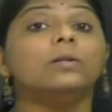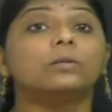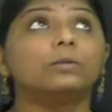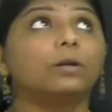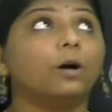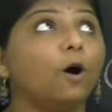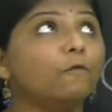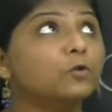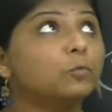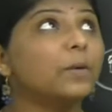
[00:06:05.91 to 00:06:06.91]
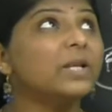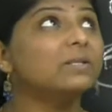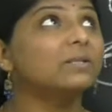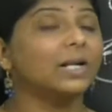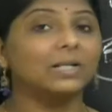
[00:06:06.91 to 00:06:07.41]
So the
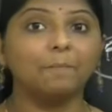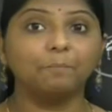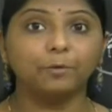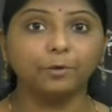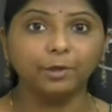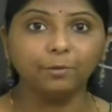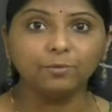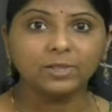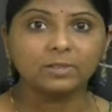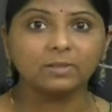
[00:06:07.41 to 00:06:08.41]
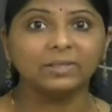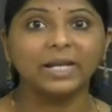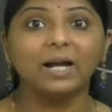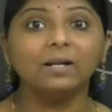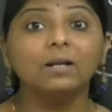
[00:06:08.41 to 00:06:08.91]
offsprings that are produced,
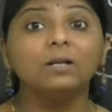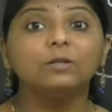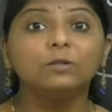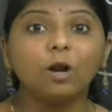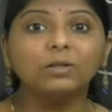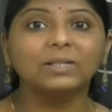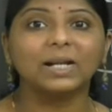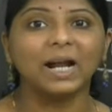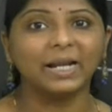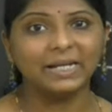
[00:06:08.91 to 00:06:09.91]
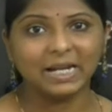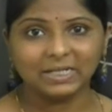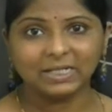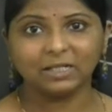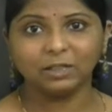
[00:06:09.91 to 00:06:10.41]
they are not
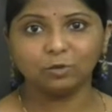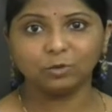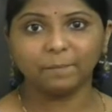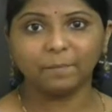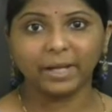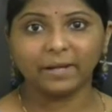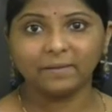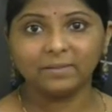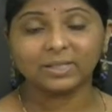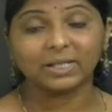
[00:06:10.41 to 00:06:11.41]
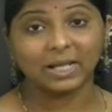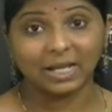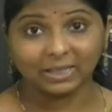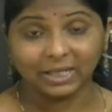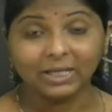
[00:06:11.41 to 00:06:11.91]
identical to the parents,
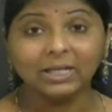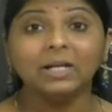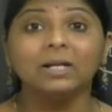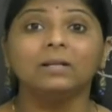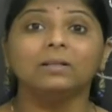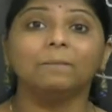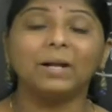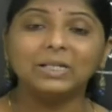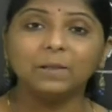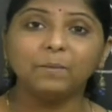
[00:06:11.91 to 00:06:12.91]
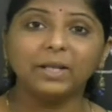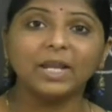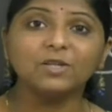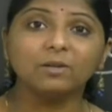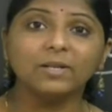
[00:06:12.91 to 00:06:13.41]
and then the
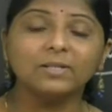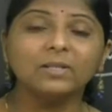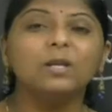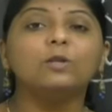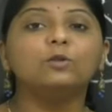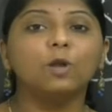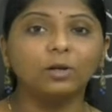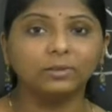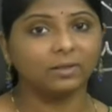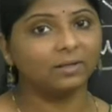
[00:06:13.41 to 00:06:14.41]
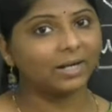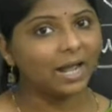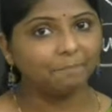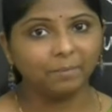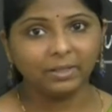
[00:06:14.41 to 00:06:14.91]
multiplication is not
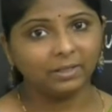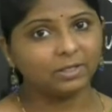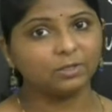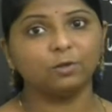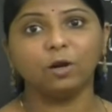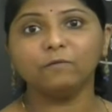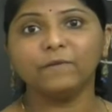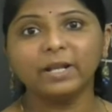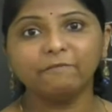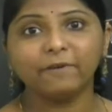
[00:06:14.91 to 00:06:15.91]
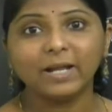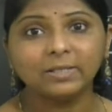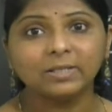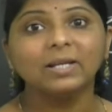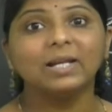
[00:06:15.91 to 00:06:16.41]
rapid, it is not very
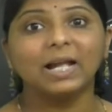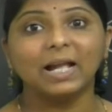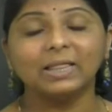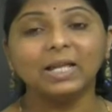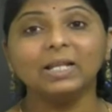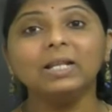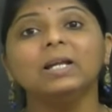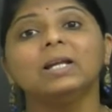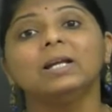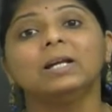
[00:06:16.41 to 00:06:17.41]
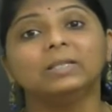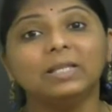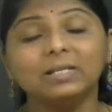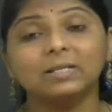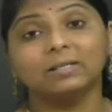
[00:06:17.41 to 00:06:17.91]
fast, and then
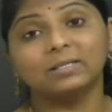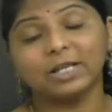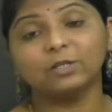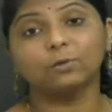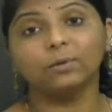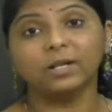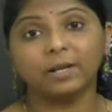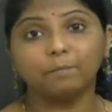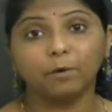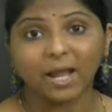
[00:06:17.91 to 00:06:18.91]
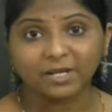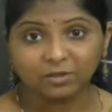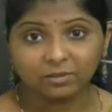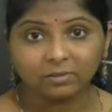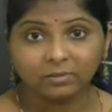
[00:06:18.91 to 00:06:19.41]
this sexual
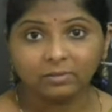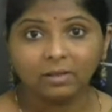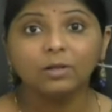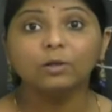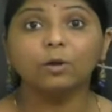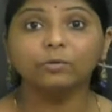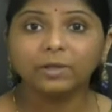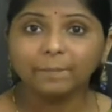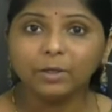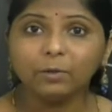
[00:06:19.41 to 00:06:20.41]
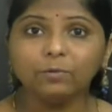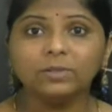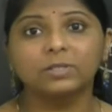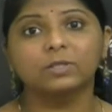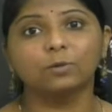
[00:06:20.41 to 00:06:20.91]
reproduction
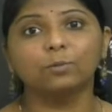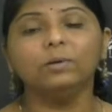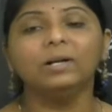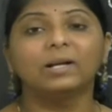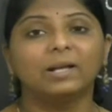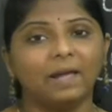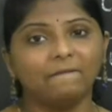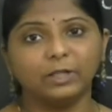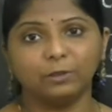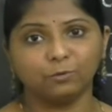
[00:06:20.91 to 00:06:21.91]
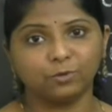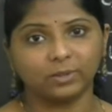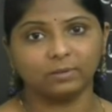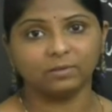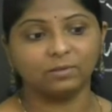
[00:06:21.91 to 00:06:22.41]
contributes to
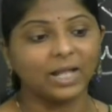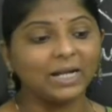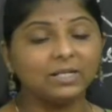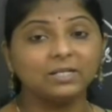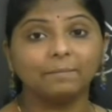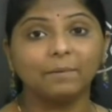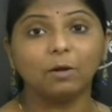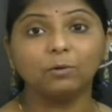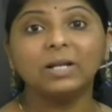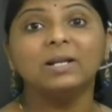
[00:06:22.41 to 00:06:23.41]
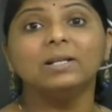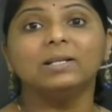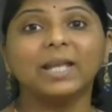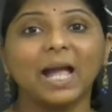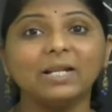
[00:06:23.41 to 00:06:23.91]
evolution. So that is about
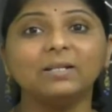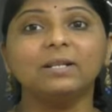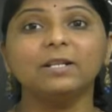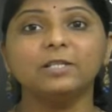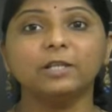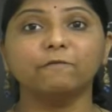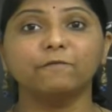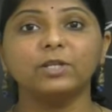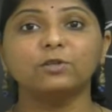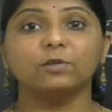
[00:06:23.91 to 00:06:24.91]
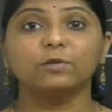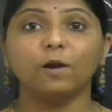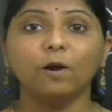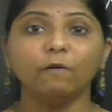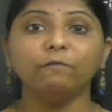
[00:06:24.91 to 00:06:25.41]
the characteristic features
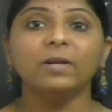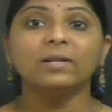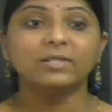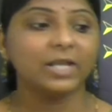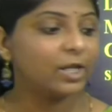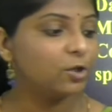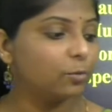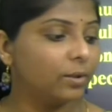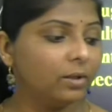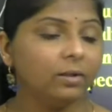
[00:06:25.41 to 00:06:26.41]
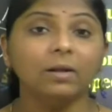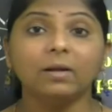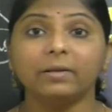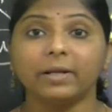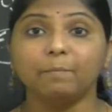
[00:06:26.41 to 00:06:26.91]
of sexual
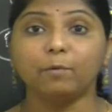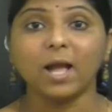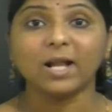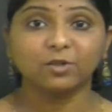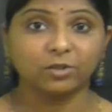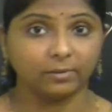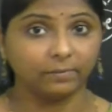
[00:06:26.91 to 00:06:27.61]
reproduction.